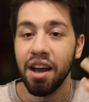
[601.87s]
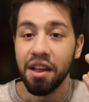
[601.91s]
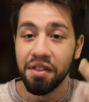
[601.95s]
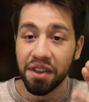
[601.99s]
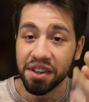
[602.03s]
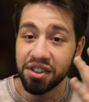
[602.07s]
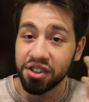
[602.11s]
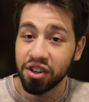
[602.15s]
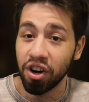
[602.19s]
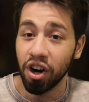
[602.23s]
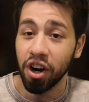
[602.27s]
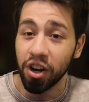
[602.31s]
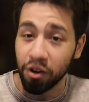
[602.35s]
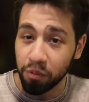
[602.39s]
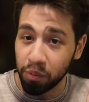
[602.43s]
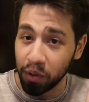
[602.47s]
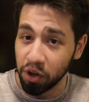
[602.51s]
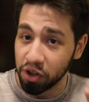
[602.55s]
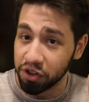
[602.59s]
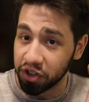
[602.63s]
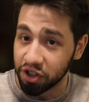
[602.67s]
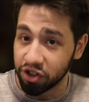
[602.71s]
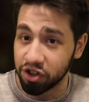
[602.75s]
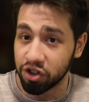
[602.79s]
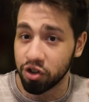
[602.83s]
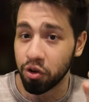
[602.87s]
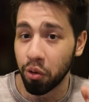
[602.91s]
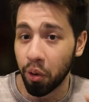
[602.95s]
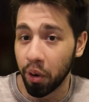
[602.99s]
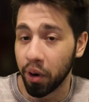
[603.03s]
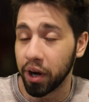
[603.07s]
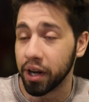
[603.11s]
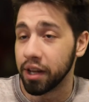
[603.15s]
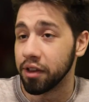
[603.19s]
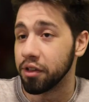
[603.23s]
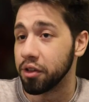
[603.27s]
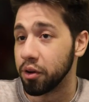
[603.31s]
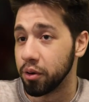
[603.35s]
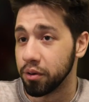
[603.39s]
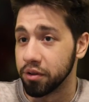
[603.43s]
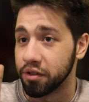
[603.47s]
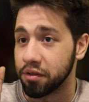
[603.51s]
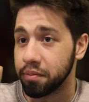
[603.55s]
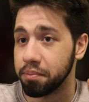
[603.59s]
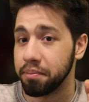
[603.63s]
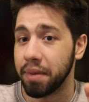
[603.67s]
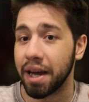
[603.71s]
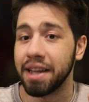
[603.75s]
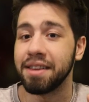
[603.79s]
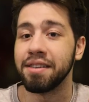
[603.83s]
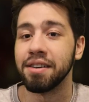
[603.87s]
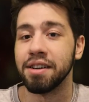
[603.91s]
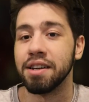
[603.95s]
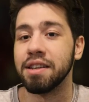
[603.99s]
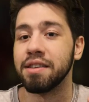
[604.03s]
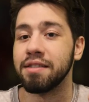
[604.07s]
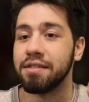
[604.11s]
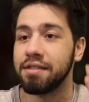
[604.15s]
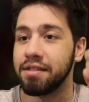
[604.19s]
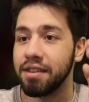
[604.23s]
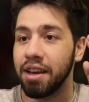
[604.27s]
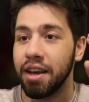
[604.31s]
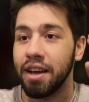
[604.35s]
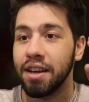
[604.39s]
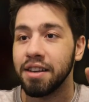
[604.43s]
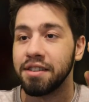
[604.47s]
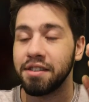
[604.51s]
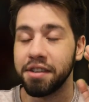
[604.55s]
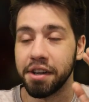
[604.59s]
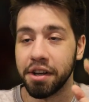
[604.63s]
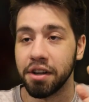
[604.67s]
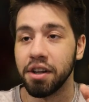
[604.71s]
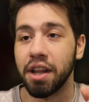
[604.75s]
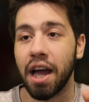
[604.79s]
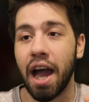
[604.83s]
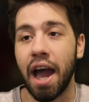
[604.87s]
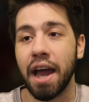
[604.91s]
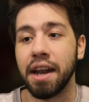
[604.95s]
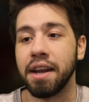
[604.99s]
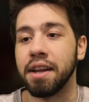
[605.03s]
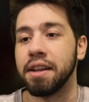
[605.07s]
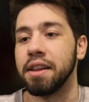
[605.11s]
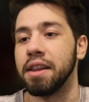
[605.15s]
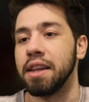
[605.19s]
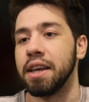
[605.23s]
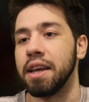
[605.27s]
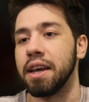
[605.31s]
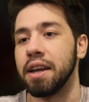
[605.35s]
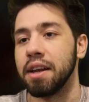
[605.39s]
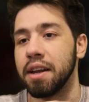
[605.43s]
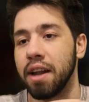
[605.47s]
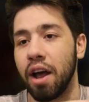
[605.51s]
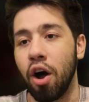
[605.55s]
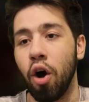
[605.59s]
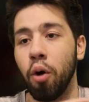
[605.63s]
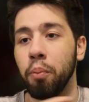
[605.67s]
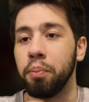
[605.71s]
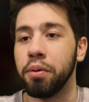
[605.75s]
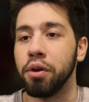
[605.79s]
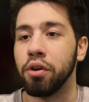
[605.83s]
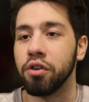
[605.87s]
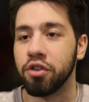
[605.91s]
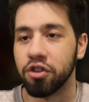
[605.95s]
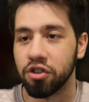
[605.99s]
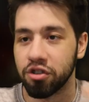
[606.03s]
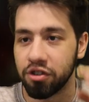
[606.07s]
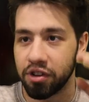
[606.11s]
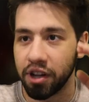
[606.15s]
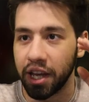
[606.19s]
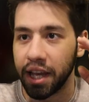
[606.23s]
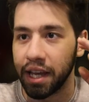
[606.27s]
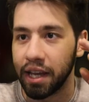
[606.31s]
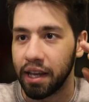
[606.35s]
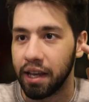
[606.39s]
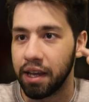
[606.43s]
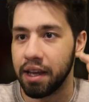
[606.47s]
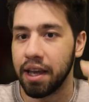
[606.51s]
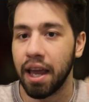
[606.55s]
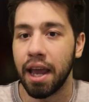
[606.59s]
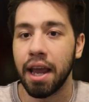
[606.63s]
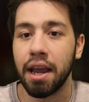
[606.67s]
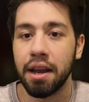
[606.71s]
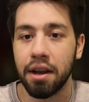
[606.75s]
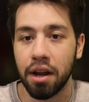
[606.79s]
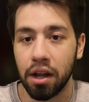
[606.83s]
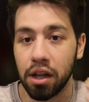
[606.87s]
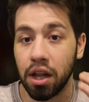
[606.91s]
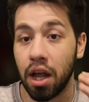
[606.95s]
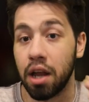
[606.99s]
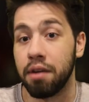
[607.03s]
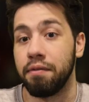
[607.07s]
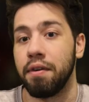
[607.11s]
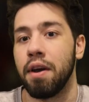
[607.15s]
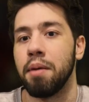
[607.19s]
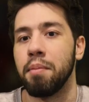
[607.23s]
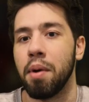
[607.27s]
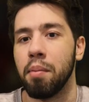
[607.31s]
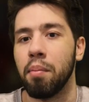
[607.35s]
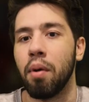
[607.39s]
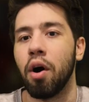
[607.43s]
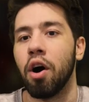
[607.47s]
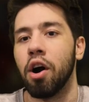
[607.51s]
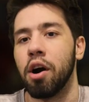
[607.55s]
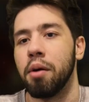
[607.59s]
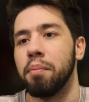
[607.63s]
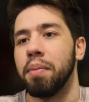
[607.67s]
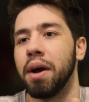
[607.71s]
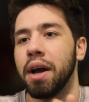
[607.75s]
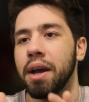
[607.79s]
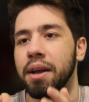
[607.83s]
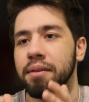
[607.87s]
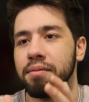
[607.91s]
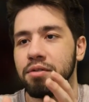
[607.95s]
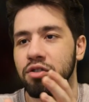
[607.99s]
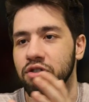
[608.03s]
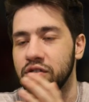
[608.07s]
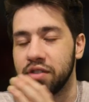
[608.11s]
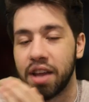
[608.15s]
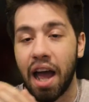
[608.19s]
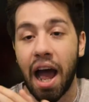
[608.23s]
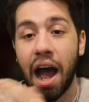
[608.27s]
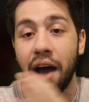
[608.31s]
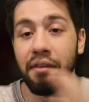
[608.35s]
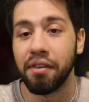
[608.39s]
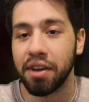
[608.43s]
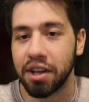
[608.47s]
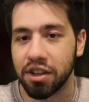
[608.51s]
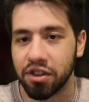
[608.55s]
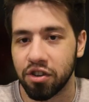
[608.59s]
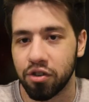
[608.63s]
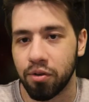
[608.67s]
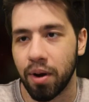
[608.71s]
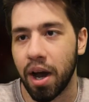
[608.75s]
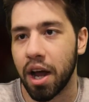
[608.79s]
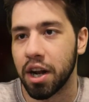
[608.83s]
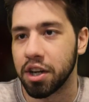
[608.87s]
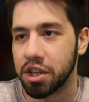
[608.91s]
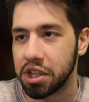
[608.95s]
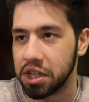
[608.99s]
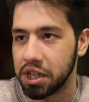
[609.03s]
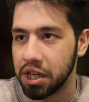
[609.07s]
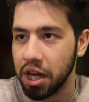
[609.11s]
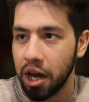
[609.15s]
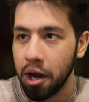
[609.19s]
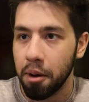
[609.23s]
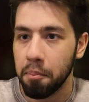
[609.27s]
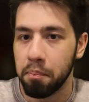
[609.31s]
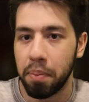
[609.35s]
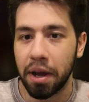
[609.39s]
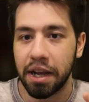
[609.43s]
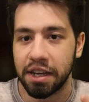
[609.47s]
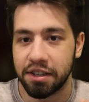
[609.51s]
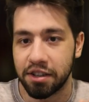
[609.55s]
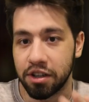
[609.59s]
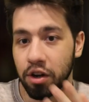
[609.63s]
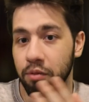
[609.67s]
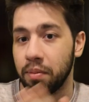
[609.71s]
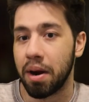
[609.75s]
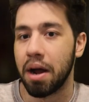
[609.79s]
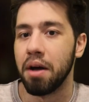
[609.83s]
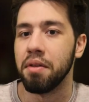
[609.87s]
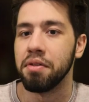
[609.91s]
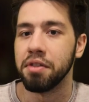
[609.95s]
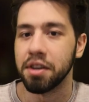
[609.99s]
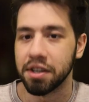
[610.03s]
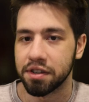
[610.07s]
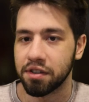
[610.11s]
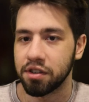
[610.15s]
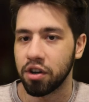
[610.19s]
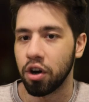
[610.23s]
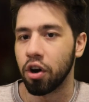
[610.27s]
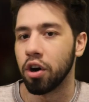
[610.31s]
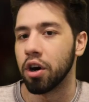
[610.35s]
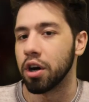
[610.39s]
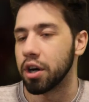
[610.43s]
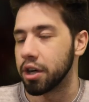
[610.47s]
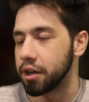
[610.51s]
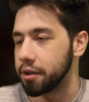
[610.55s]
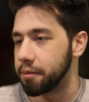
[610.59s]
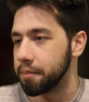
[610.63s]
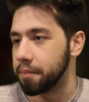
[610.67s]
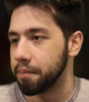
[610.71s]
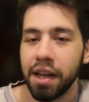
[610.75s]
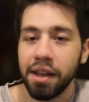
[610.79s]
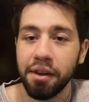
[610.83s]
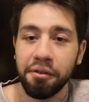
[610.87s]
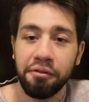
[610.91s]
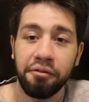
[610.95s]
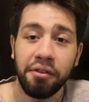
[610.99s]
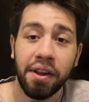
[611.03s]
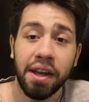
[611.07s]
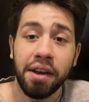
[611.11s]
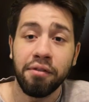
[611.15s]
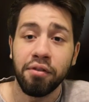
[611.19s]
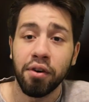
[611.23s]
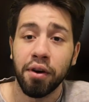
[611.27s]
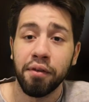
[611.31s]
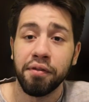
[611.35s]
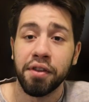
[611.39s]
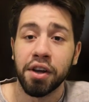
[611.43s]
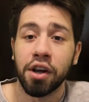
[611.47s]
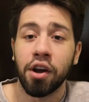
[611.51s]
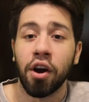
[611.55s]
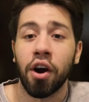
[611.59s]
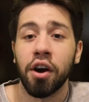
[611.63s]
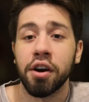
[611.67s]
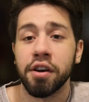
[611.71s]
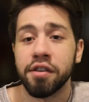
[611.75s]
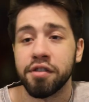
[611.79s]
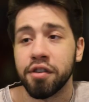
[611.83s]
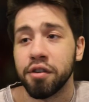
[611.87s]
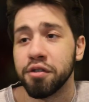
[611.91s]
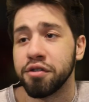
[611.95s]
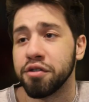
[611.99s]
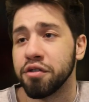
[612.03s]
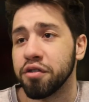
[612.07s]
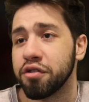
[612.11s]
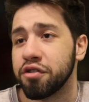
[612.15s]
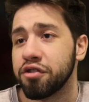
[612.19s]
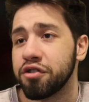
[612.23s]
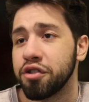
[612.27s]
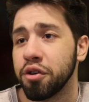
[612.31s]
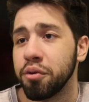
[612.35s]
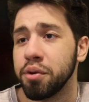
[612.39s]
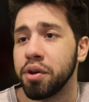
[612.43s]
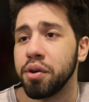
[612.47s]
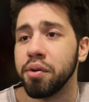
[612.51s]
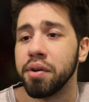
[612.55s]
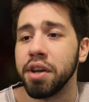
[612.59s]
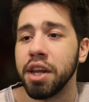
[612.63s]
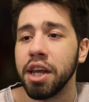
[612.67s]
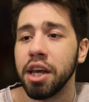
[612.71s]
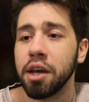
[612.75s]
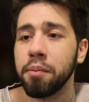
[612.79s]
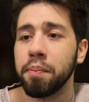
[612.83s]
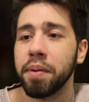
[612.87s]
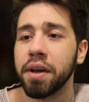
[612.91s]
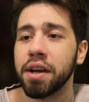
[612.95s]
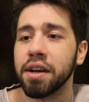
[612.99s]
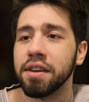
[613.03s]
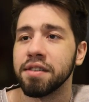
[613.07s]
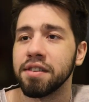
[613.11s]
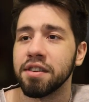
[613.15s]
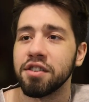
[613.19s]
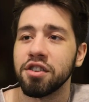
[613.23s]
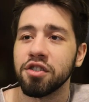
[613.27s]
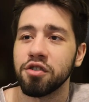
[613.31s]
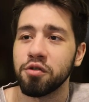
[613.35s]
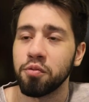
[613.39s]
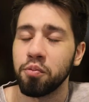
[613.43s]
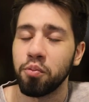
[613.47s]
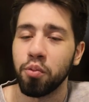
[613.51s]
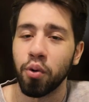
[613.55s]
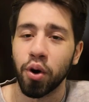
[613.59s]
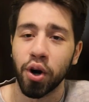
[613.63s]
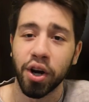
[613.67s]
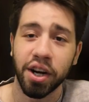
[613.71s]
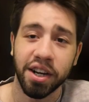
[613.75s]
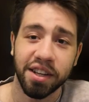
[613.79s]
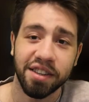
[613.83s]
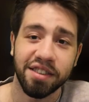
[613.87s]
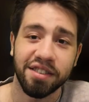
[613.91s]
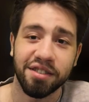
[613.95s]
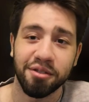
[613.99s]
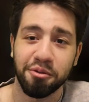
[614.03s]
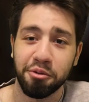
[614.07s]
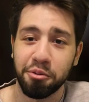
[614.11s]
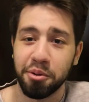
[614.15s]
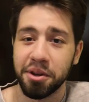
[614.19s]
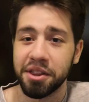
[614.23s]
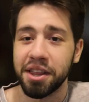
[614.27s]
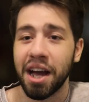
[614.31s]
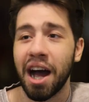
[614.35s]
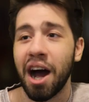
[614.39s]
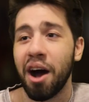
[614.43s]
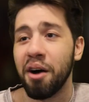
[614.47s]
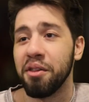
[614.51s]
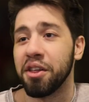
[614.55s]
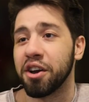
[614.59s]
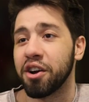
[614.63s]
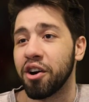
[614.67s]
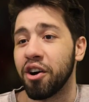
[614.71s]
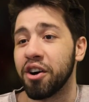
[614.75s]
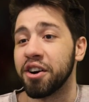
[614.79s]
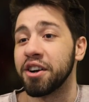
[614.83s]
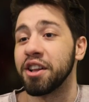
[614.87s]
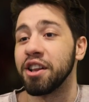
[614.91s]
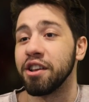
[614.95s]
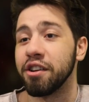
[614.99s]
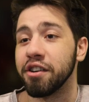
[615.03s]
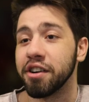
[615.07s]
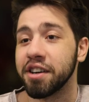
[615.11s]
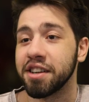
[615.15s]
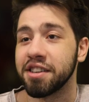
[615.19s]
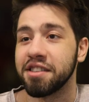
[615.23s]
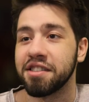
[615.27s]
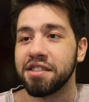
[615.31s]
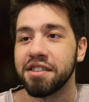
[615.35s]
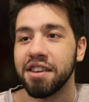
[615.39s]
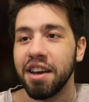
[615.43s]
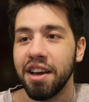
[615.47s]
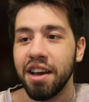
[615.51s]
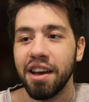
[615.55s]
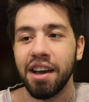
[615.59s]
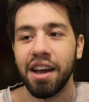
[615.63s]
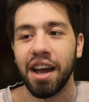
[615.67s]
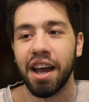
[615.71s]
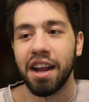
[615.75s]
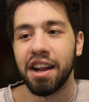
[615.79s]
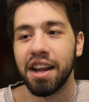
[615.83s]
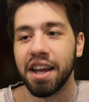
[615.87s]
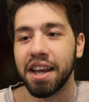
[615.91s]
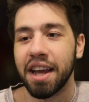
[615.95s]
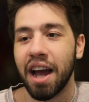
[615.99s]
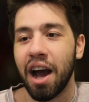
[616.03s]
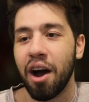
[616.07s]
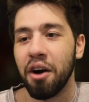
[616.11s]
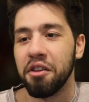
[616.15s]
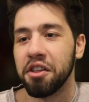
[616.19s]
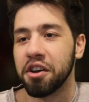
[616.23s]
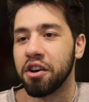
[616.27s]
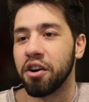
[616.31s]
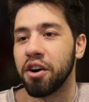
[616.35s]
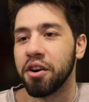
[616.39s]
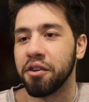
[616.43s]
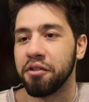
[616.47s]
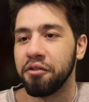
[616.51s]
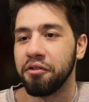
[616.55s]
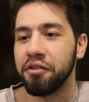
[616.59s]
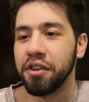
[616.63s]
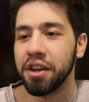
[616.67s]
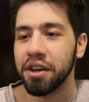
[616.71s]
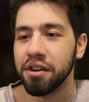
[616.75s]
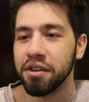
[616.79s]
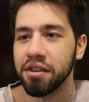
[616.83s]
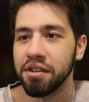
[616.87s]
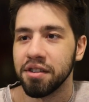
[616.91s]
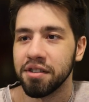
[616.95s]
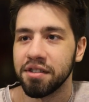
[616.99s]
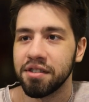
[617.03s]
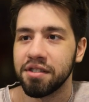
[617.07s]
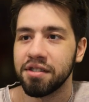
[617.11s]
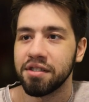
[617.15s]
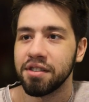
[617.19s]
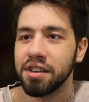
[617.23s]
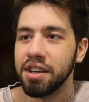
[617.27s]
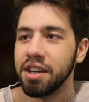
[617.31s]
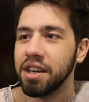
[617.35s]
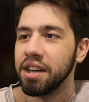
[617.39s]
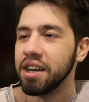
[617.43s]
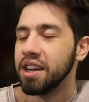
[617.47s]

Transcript: This card will destroy those metas single-handedly and help you just like gain a lot of MMR by just having a strategy based around this card. And the flavor of the card is also so unique because it just works with how the card looks and like how the card feels.